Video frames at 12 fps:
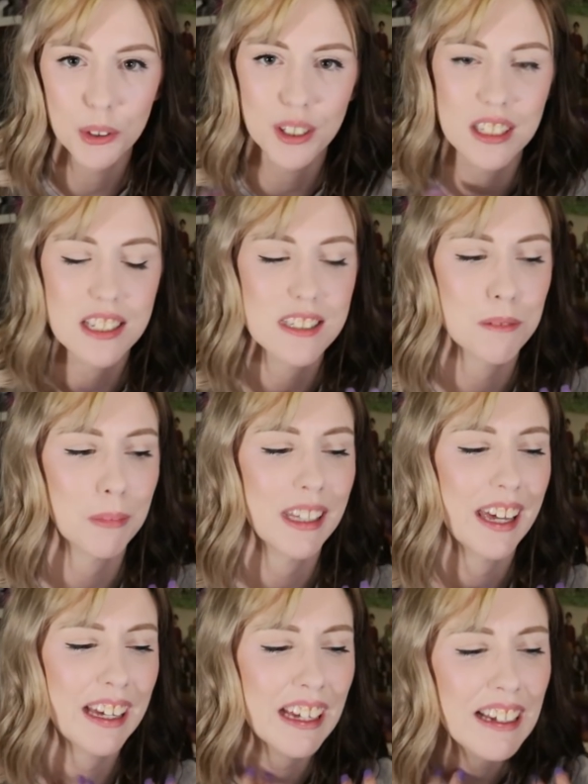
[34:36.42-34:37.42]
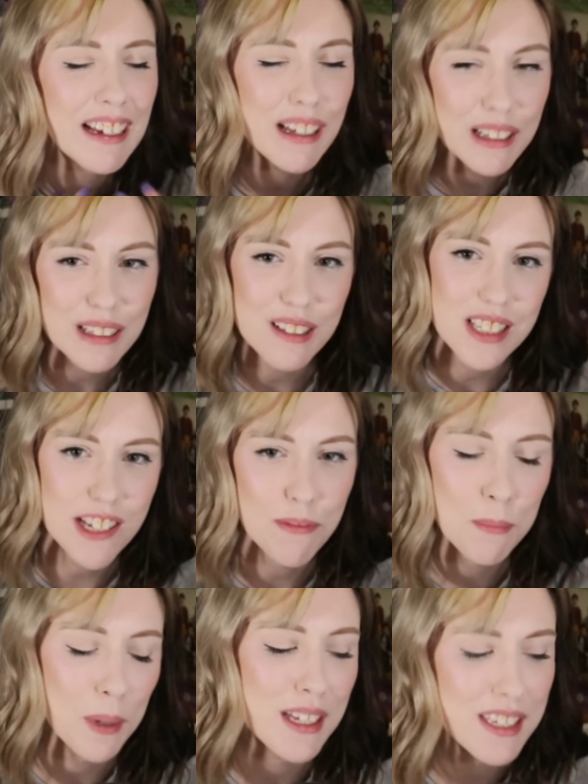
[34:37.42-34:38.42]
will look at this and be like, oh,
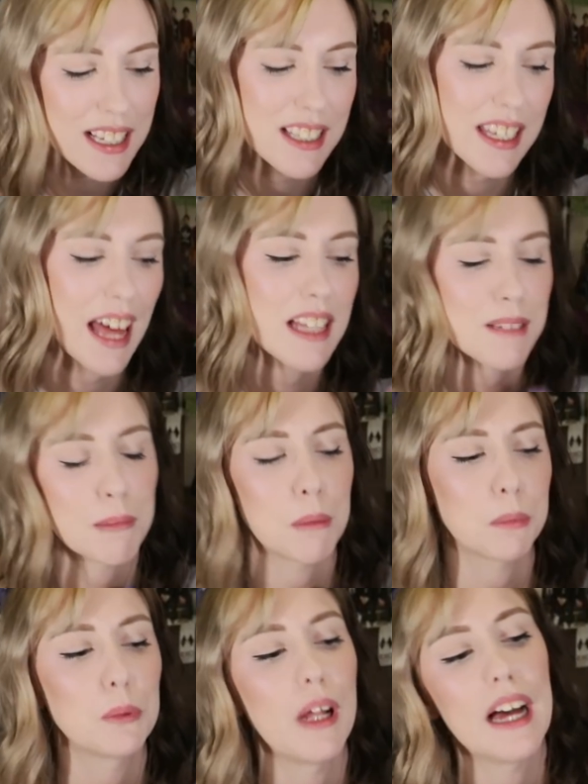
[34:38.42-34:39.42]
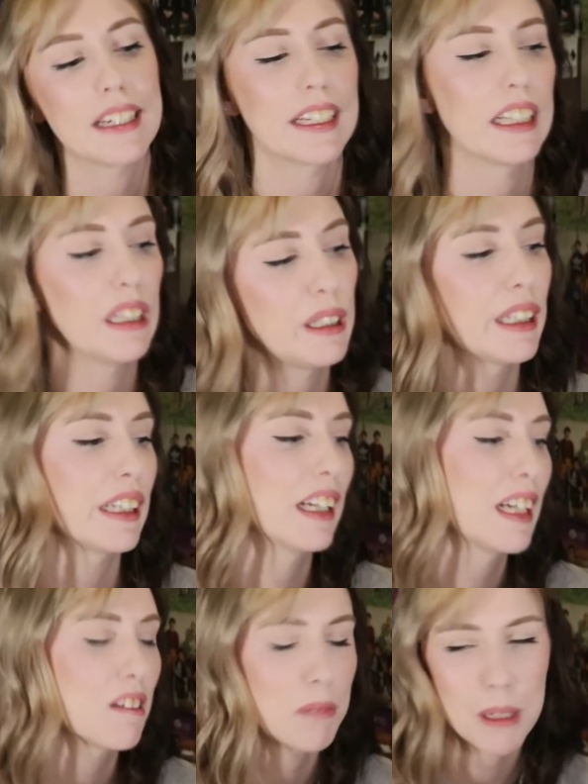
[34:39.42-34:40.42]
7,600 people aren't a lot.
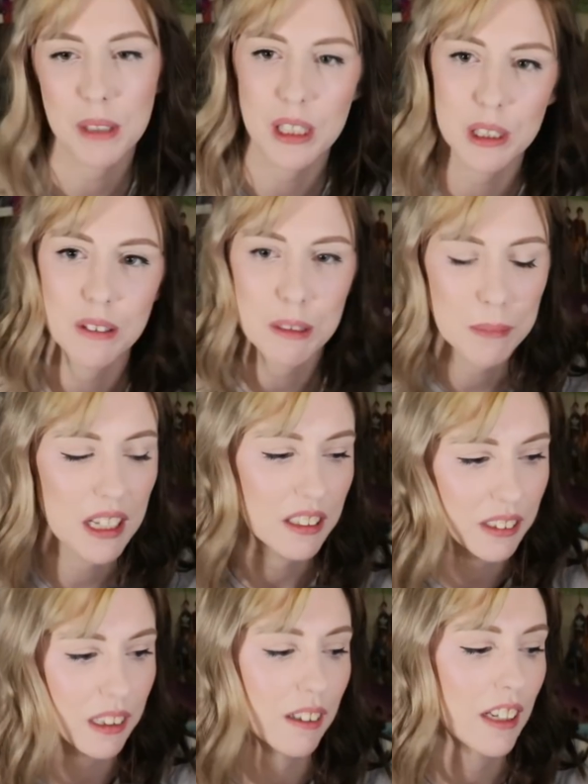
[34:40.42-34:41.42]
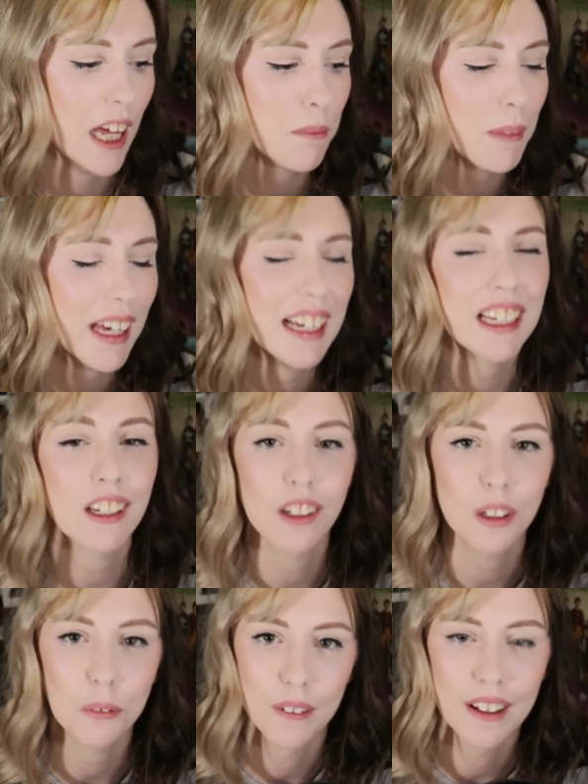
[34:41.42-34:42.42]
People are doing better than you. And I'm like, you
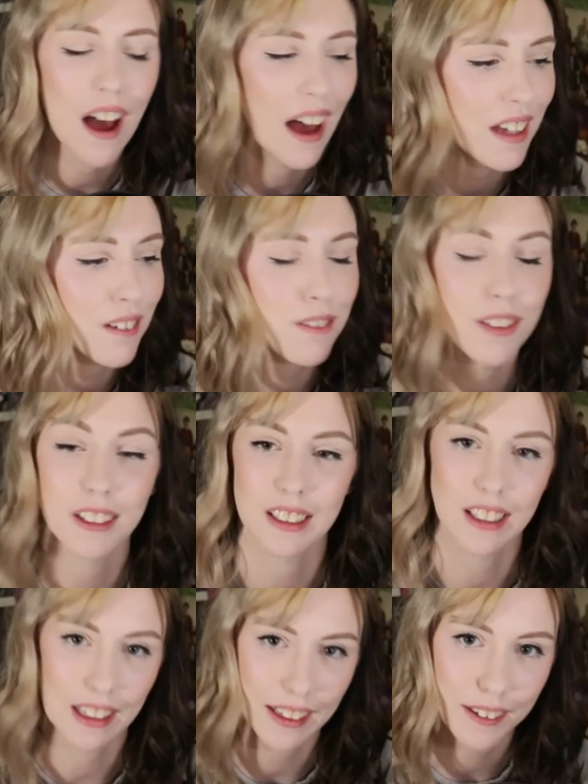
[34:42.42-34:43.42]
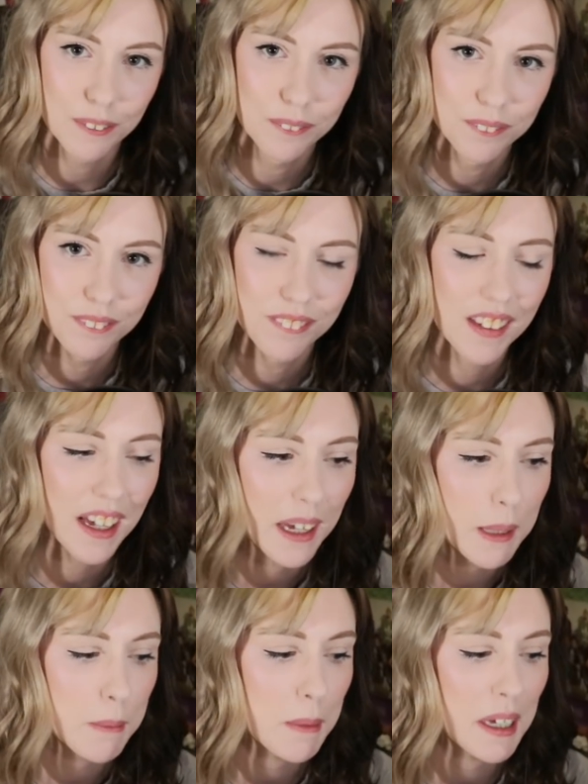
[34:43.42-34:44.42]
know what? I don't fucking care.
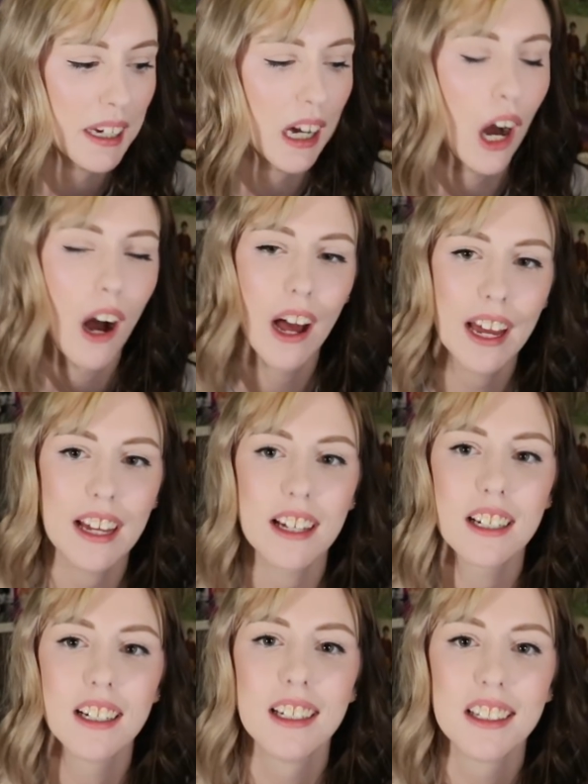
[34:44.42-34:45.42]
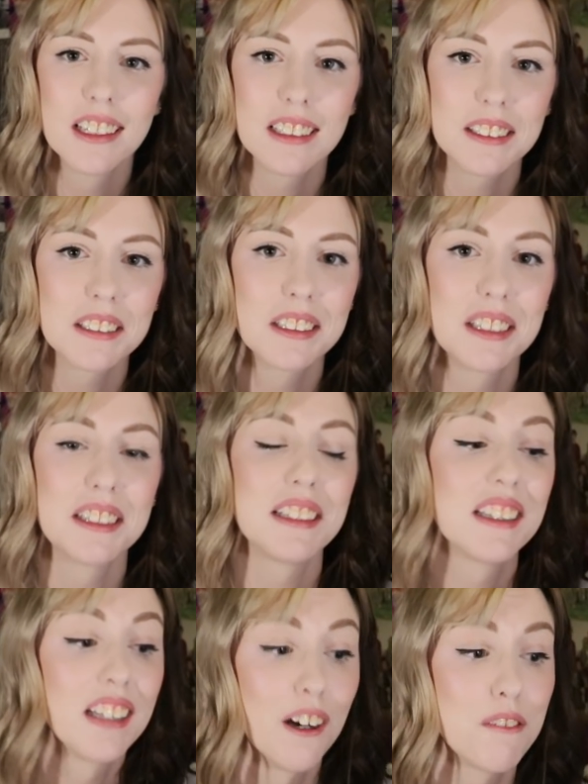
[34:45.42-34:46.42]
I'm like, I
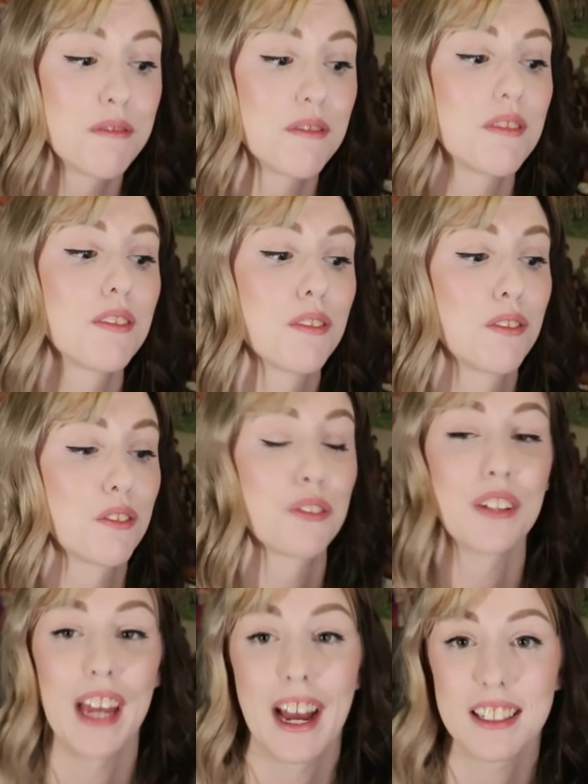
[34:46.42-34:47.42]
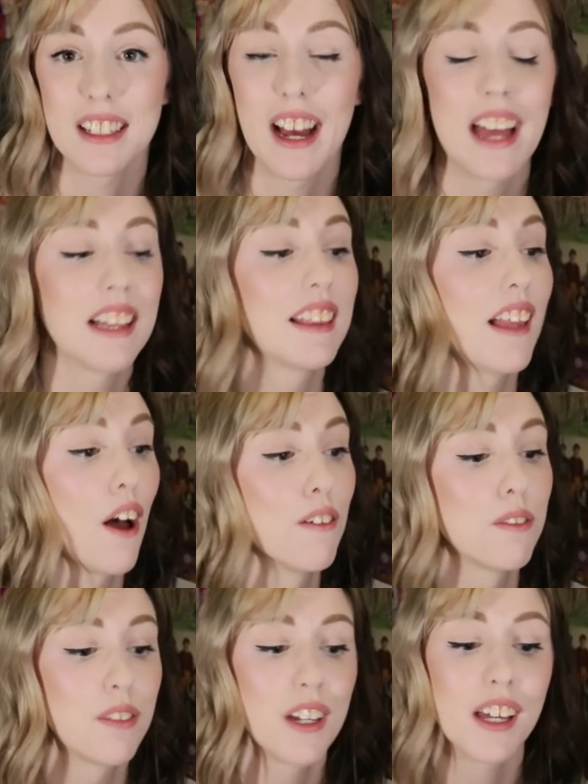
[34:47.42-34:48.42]
love reacting. I
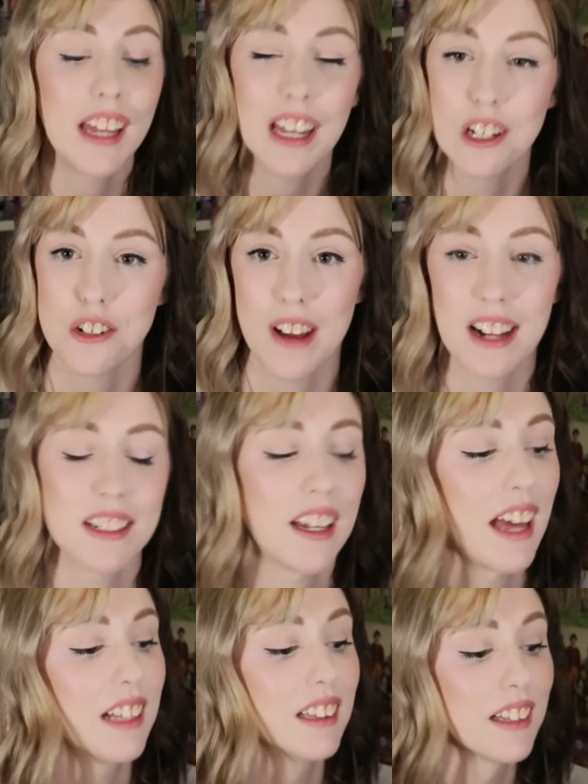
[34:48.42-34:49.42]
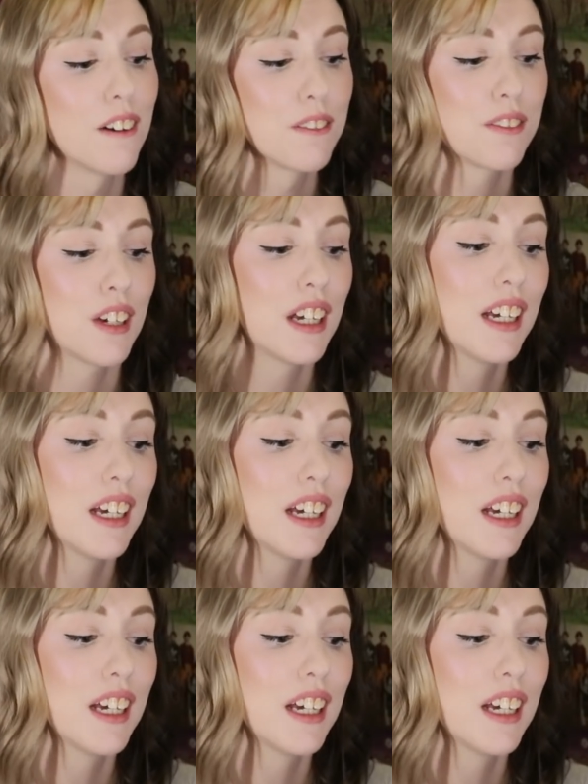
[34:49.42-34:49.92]
love interacting. I love